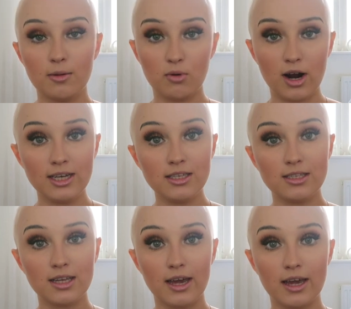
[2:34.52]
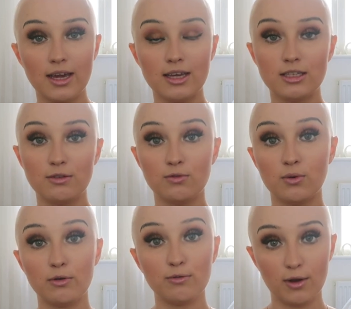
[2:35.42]
the price is
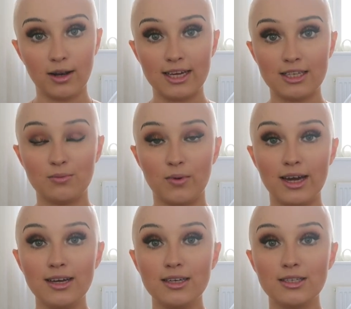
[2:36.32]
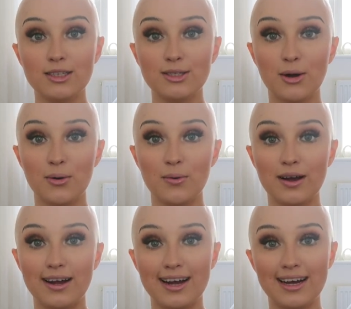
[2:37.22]
for a full lace wig.
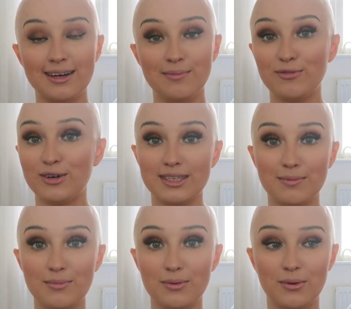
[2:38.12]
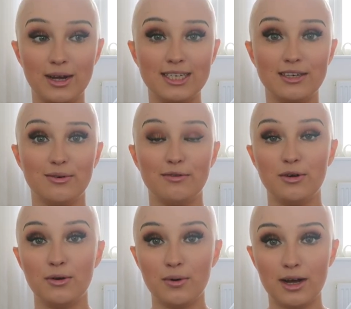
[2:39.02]
So for example, I did a
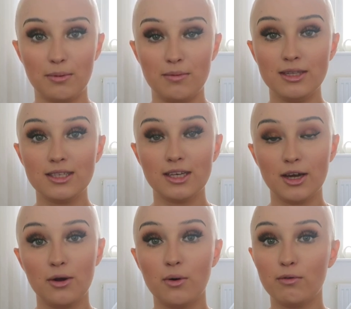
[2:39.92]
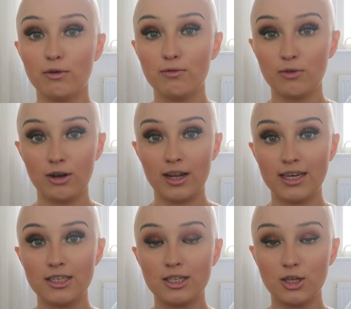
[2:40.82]
review a couple of months ago of a full
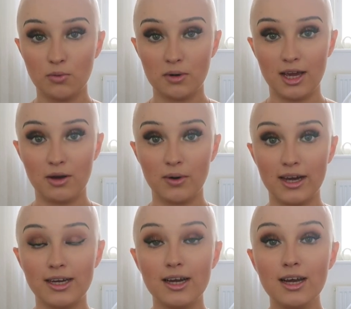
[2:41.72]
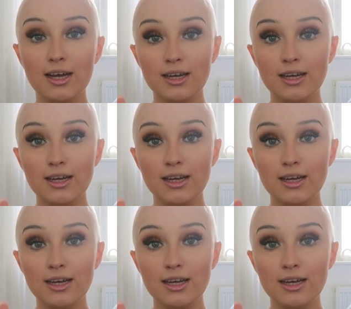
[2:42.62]
lace human hair wig